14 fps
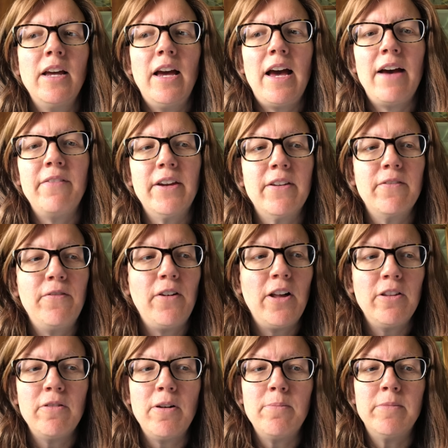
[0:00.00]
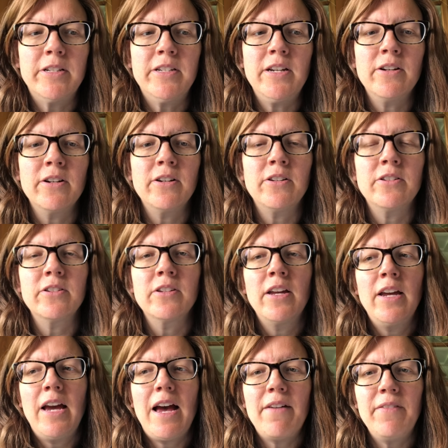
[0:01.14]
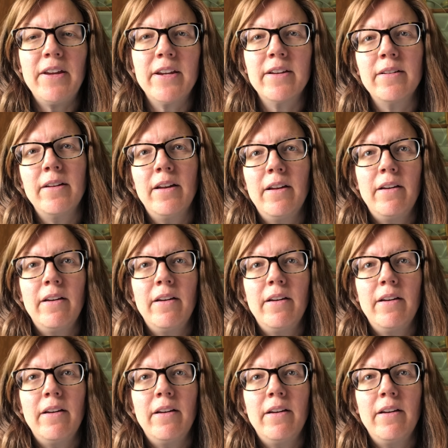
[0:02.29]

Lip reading: having follow-up materials, having